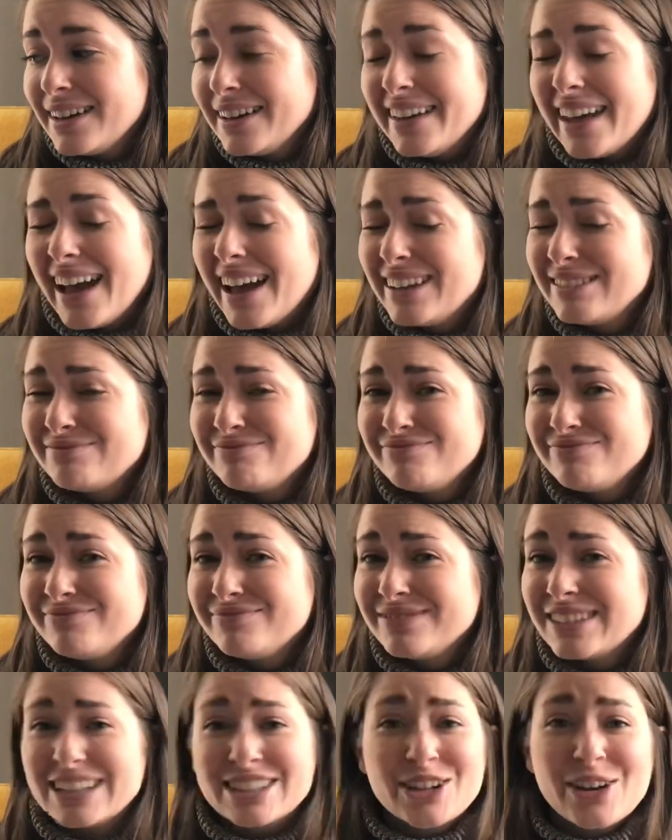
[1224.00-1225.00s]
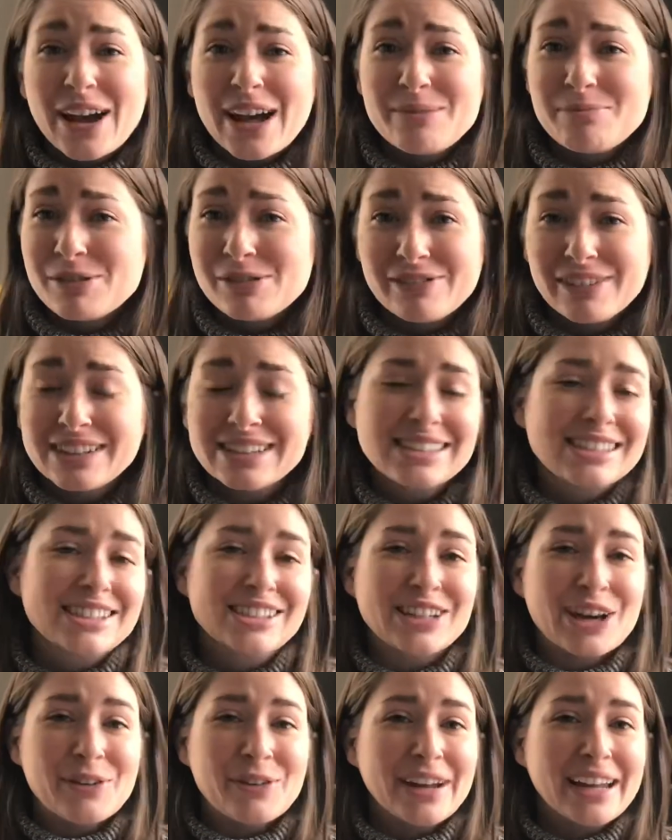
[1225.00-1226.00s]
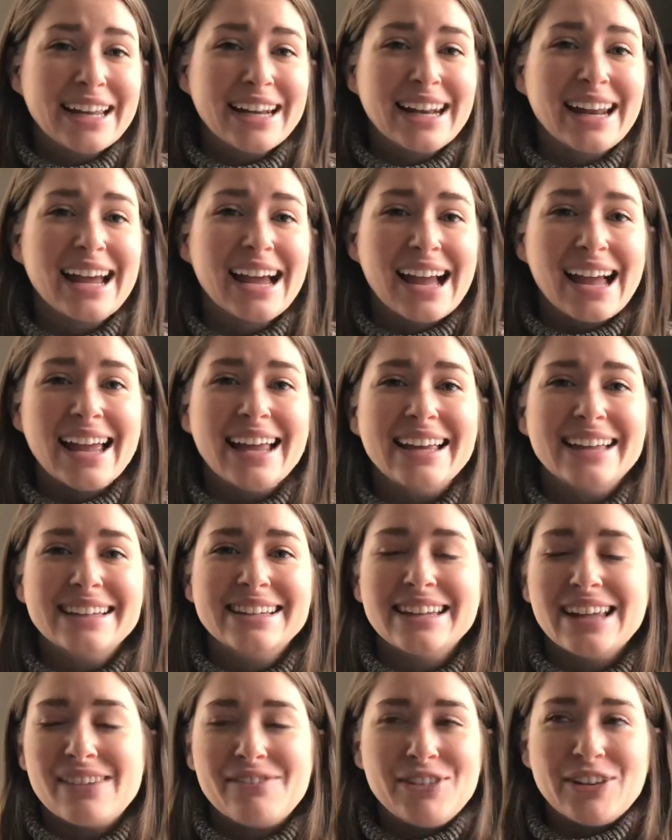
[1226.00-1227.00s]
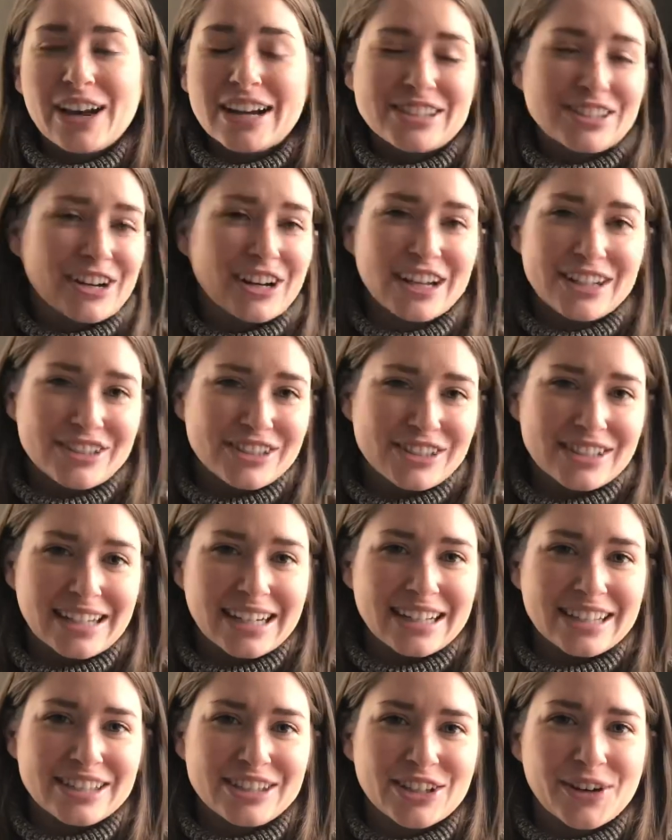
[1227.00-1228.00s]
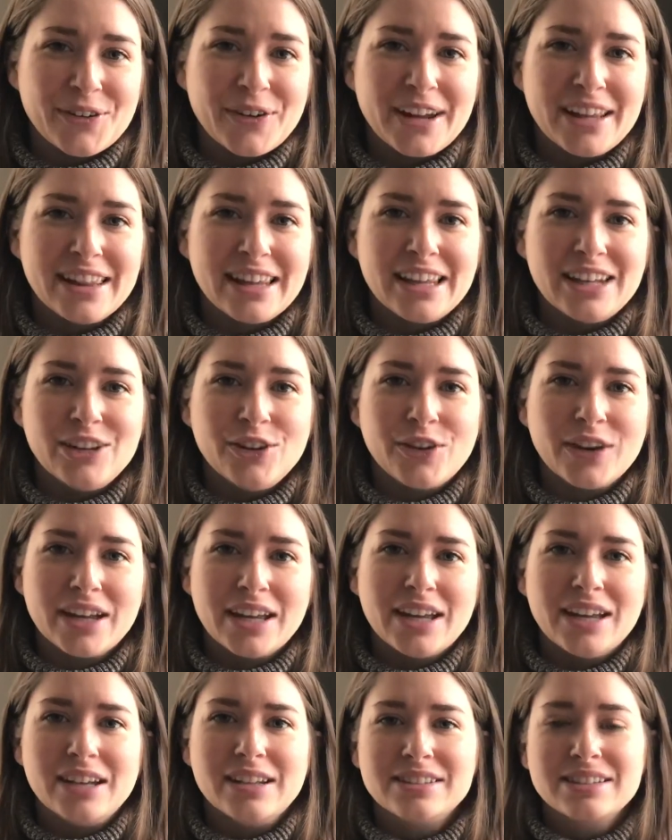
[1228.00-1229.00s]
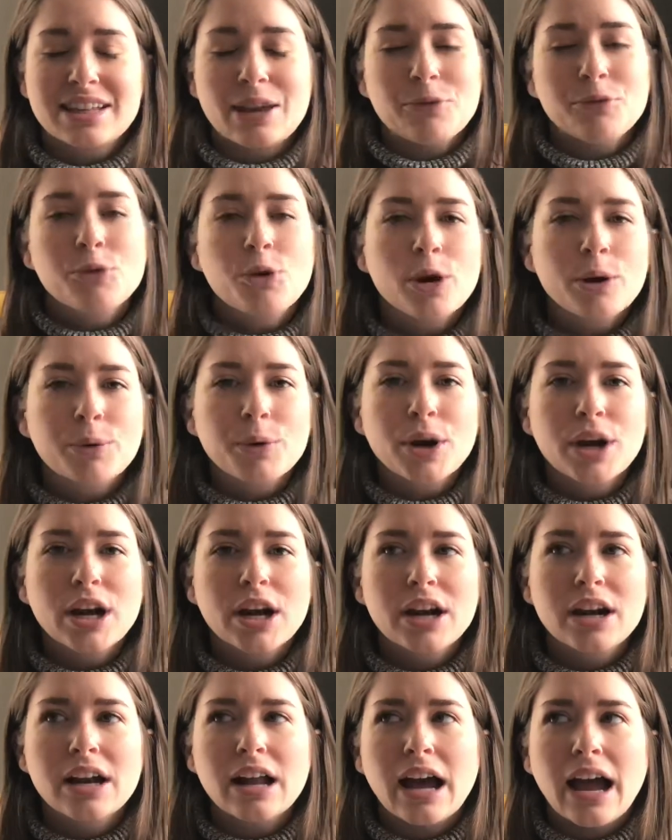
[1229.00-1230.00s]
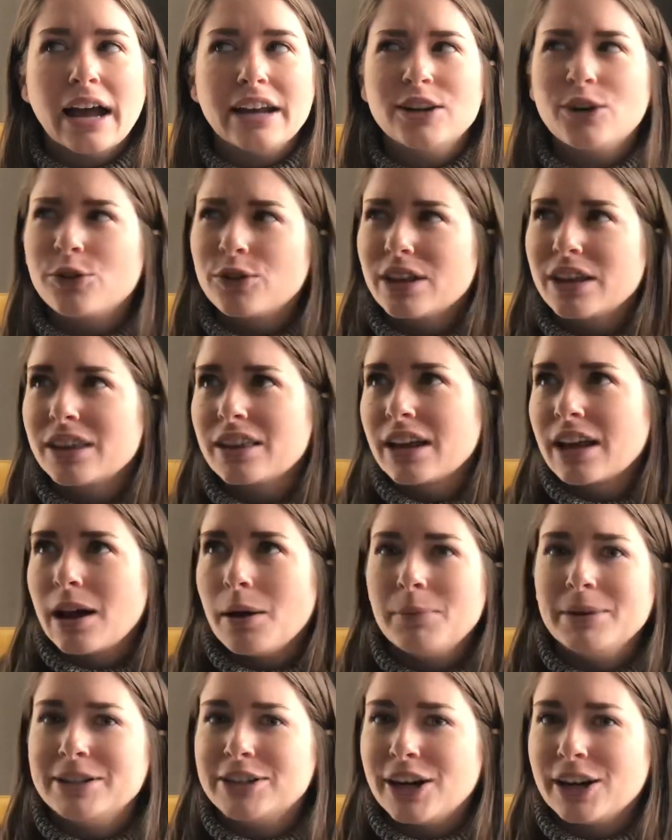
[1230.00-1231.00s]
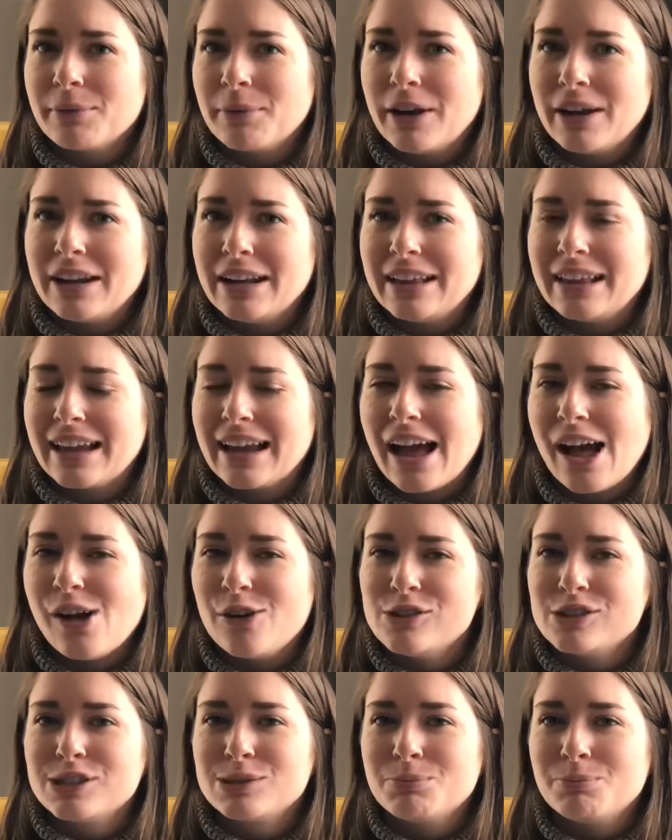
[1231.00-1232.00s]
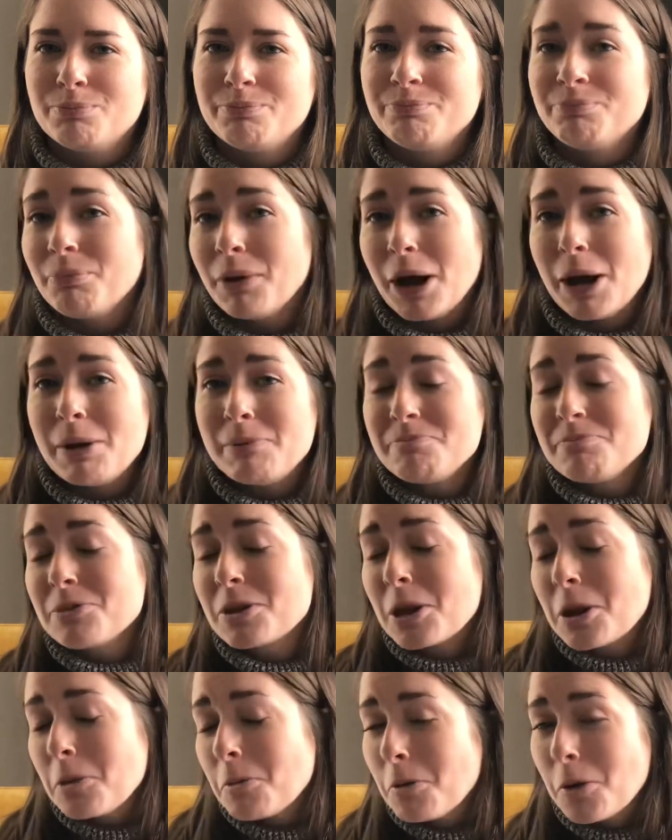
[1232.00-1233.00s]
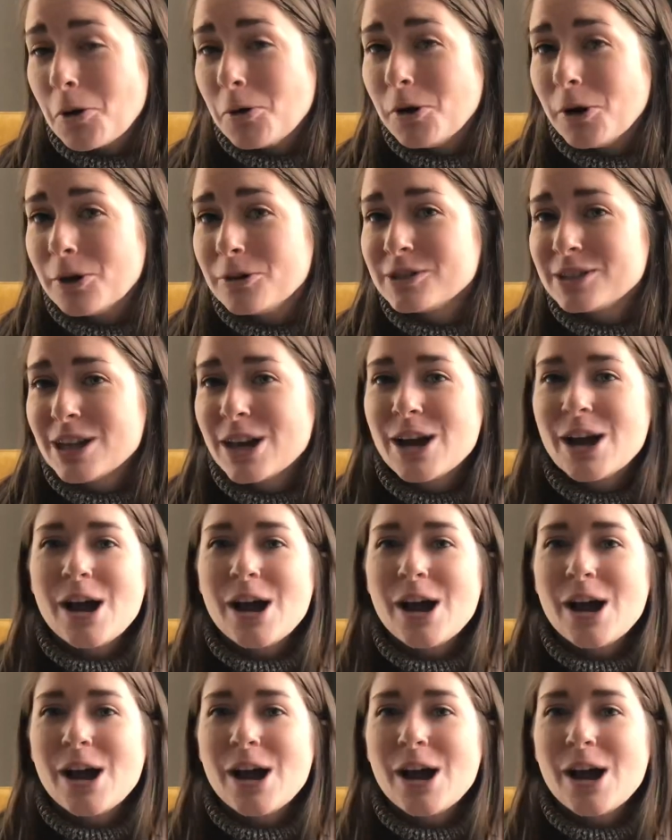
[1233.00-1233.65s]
yeah, let's go ahead and move into sewing. If you guys are interested in sewing, then you can skip forward. I don't really think I'll be talking about anything else, but who knows?